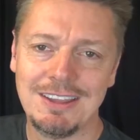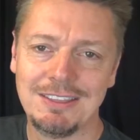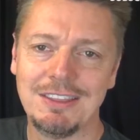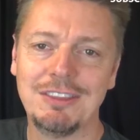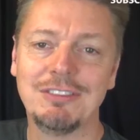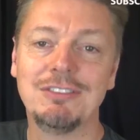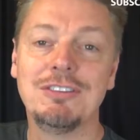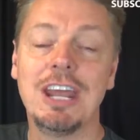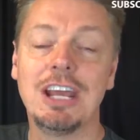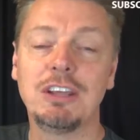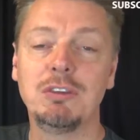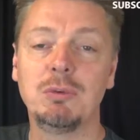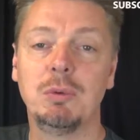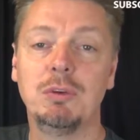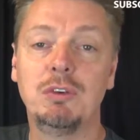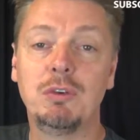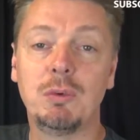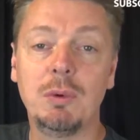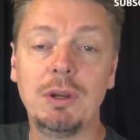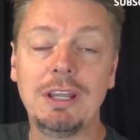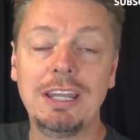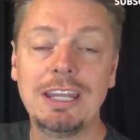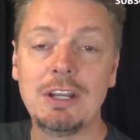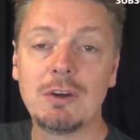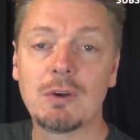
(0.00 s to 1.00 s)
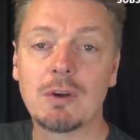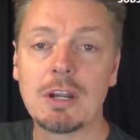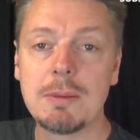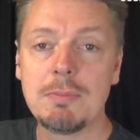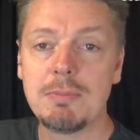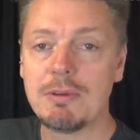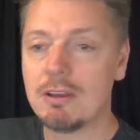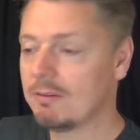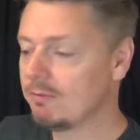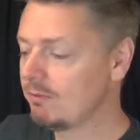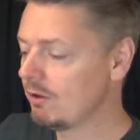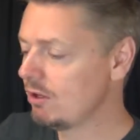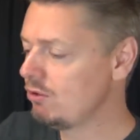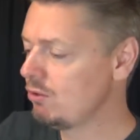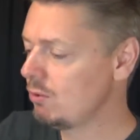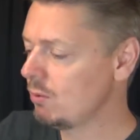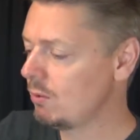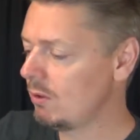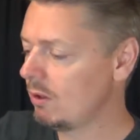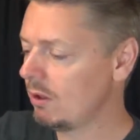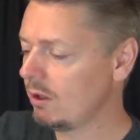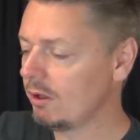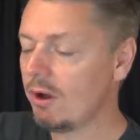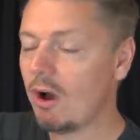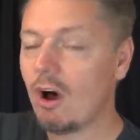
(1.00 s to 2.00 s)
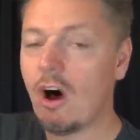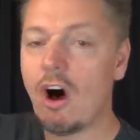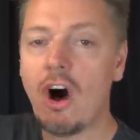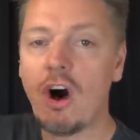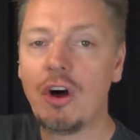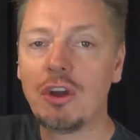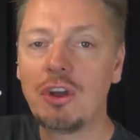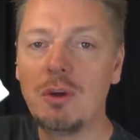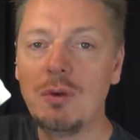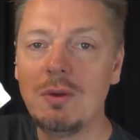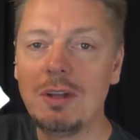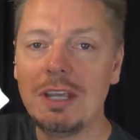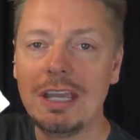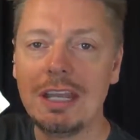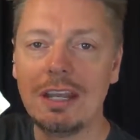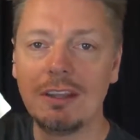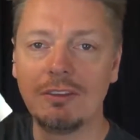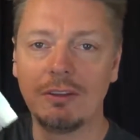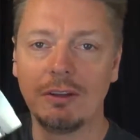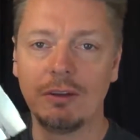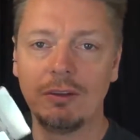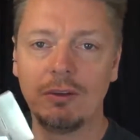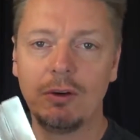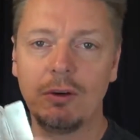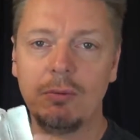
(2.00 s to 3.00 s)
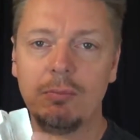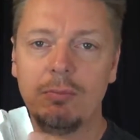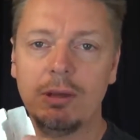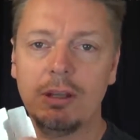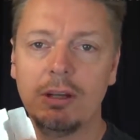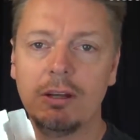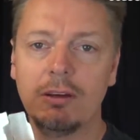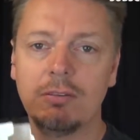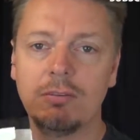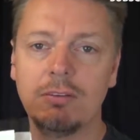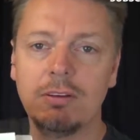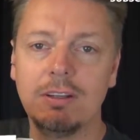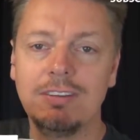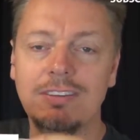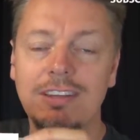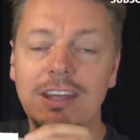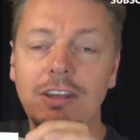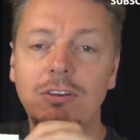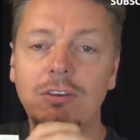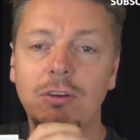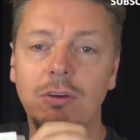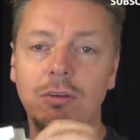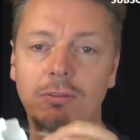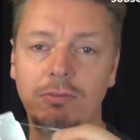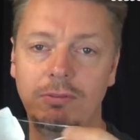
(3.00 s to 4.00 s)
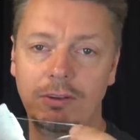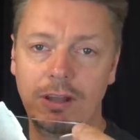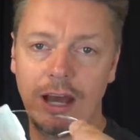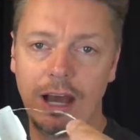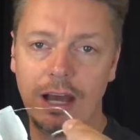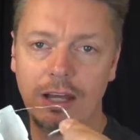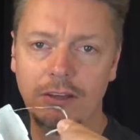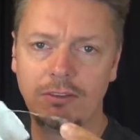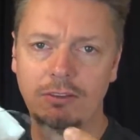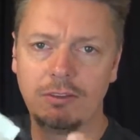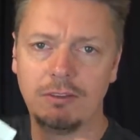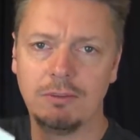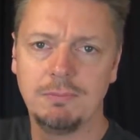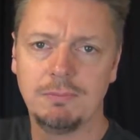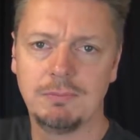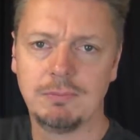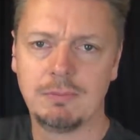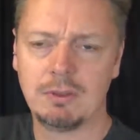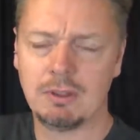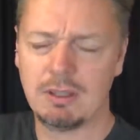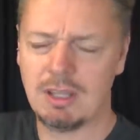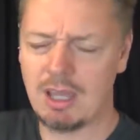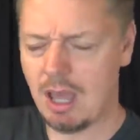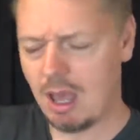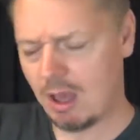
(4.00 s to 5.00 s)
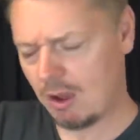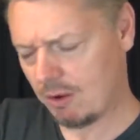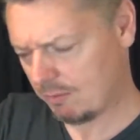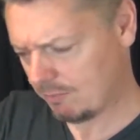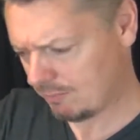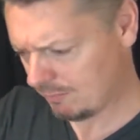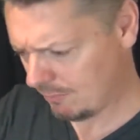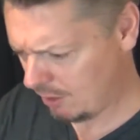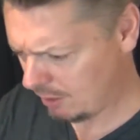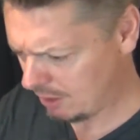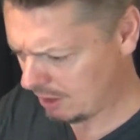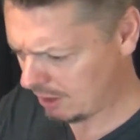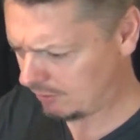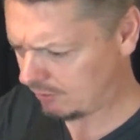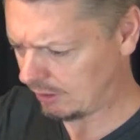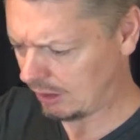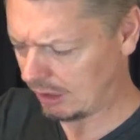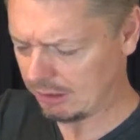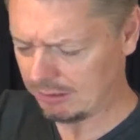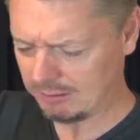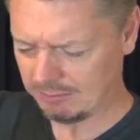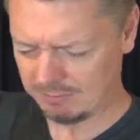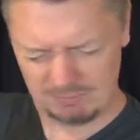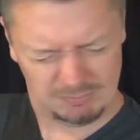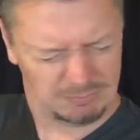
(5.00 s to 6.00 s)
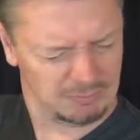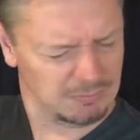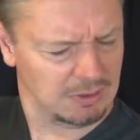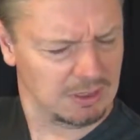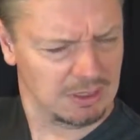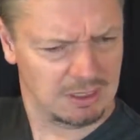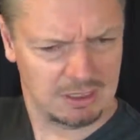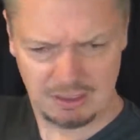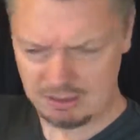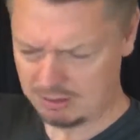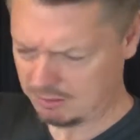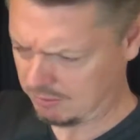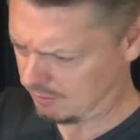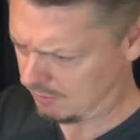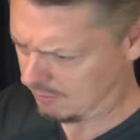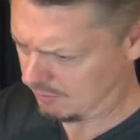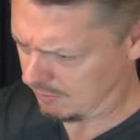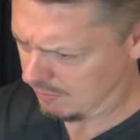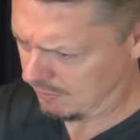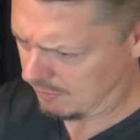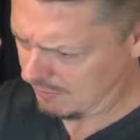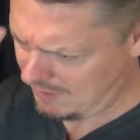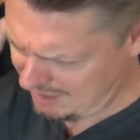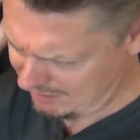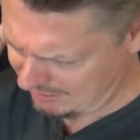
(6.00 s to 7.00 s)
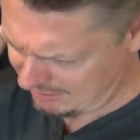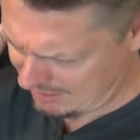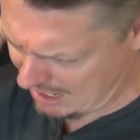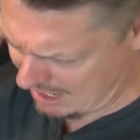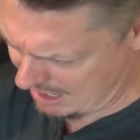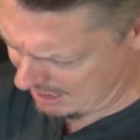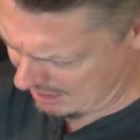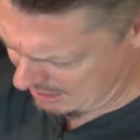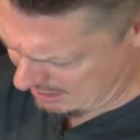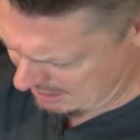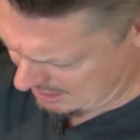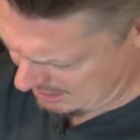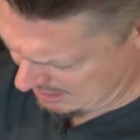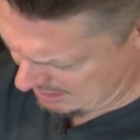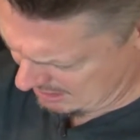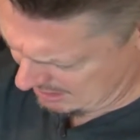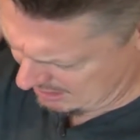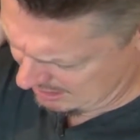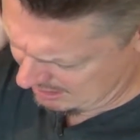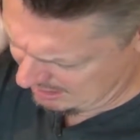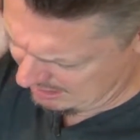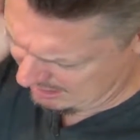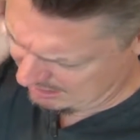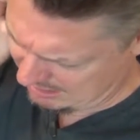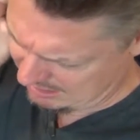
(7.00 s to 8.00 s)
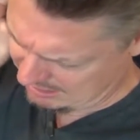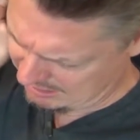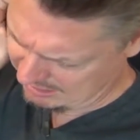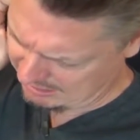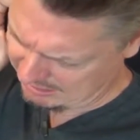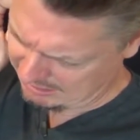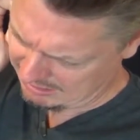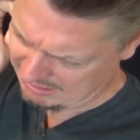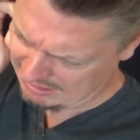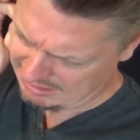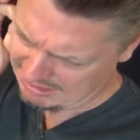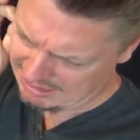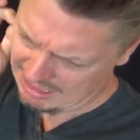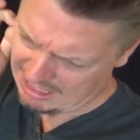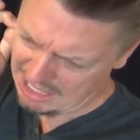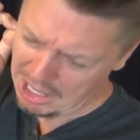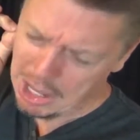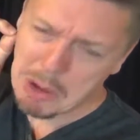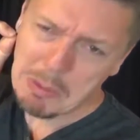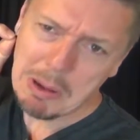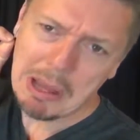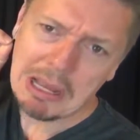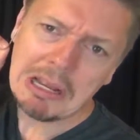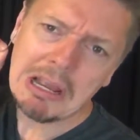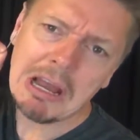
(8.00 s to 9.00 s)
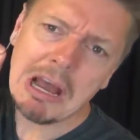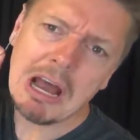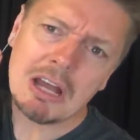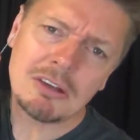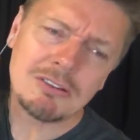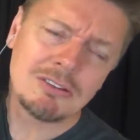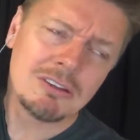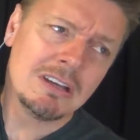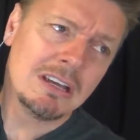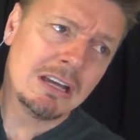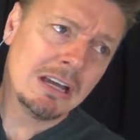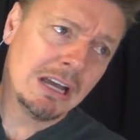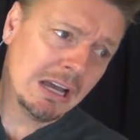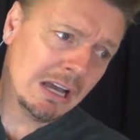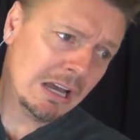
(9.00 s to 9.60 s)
This next one's really creepy and visual, and all you need is a little bit of dental floss. Oh, hold on a second. What is that? Oh my gosh.